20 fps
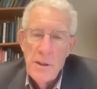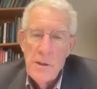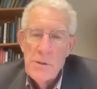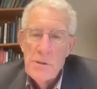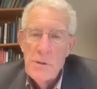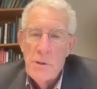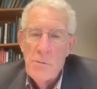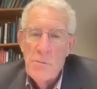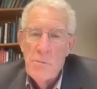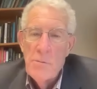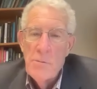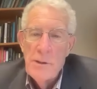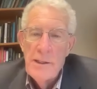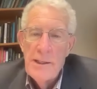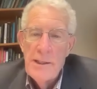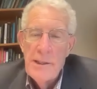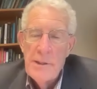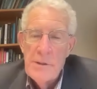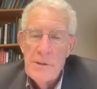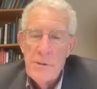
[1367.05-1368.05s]
So
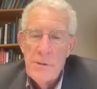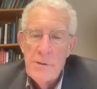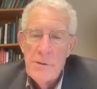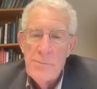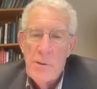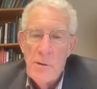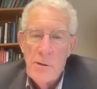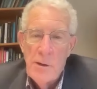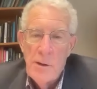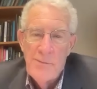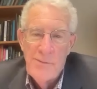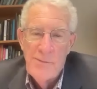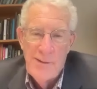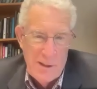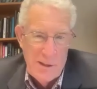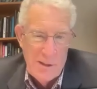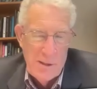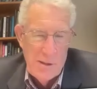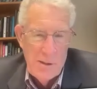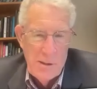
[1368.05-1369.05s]
cancer is part of
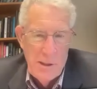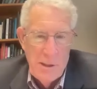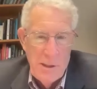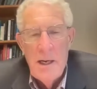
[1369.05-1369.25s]
us.